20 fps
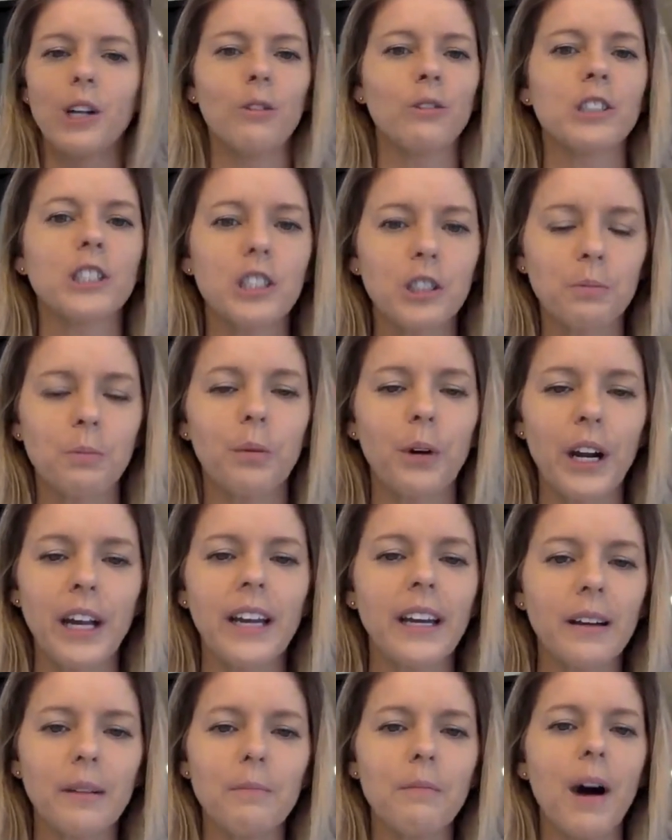
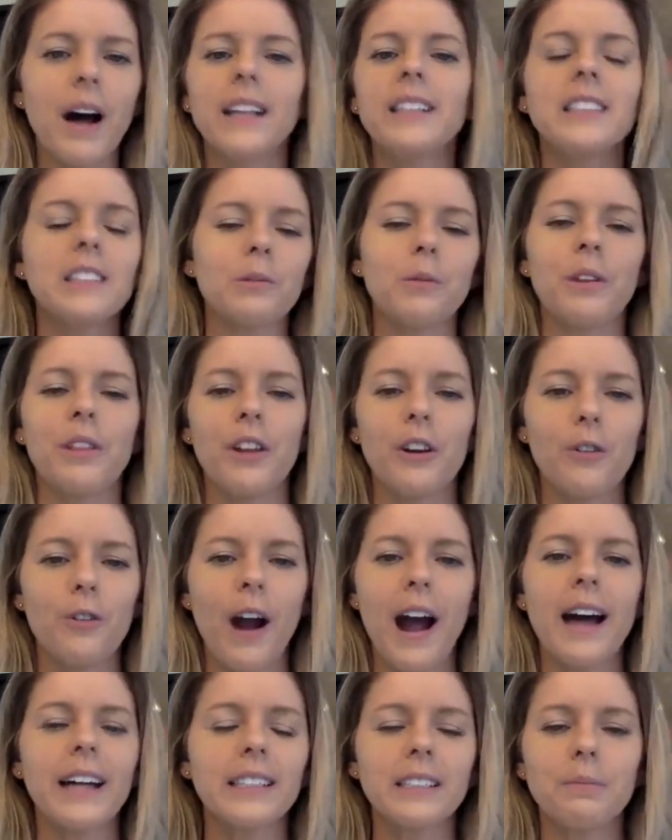spring months with the
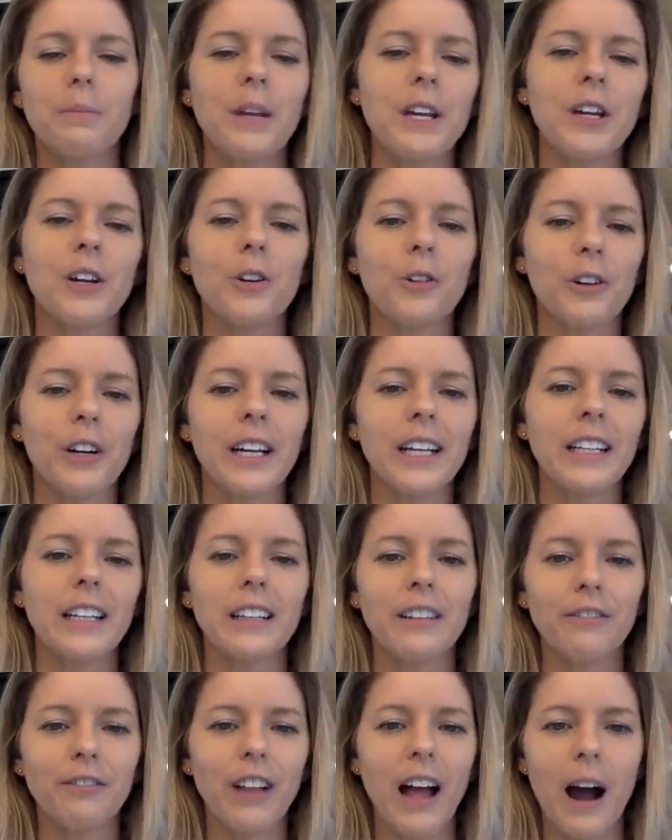grass being green
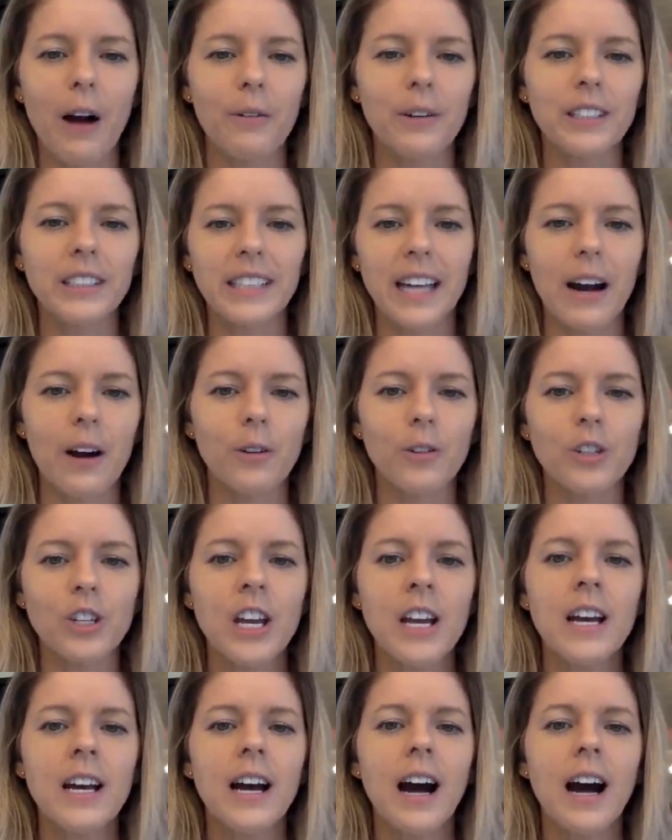and the flowers out,